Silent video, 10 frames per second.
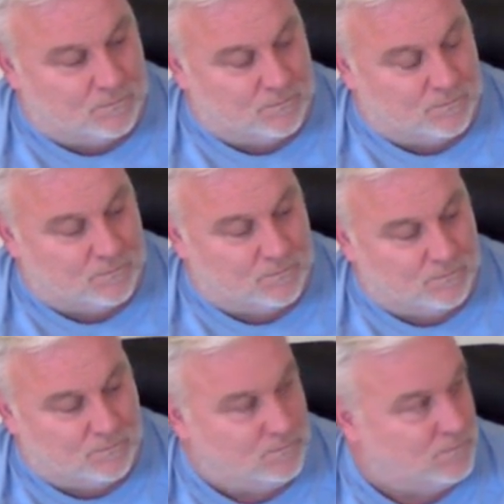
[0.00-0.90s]

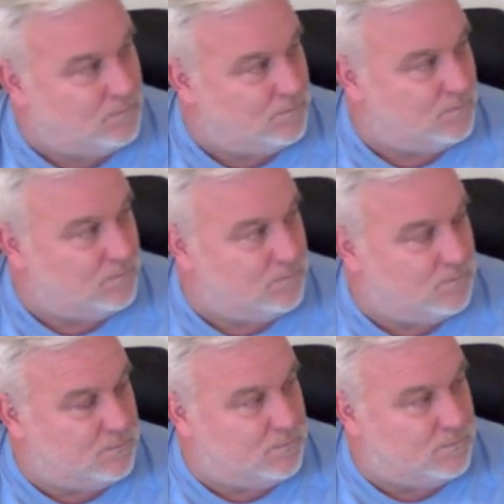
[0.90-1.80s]

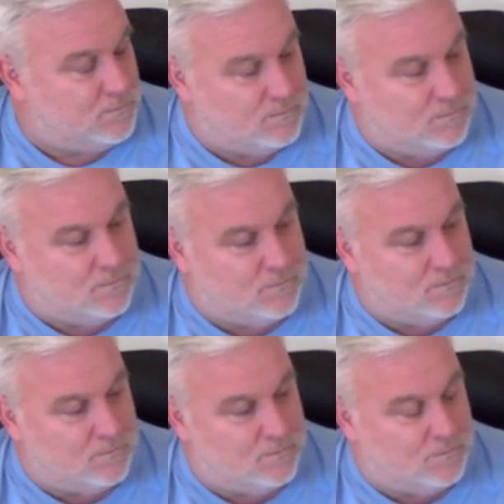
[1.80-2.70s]

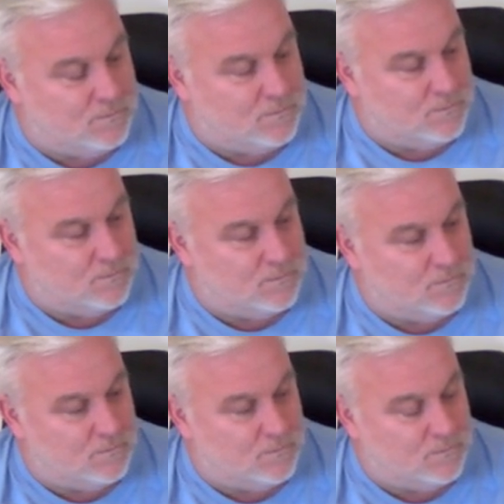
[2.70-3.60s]

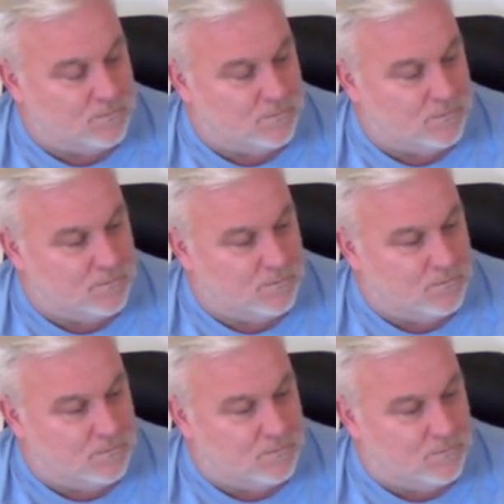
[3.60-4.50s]

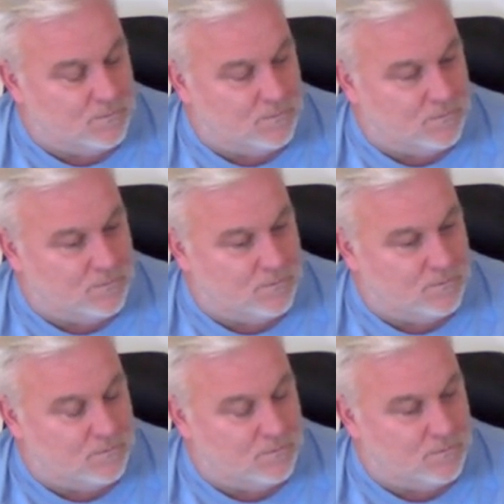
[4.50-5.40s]

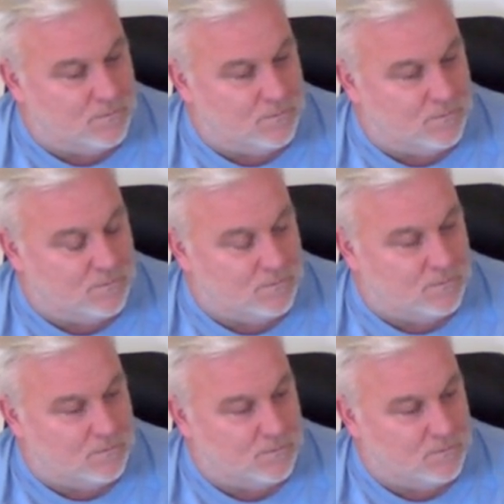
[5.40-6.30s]
(not speaking)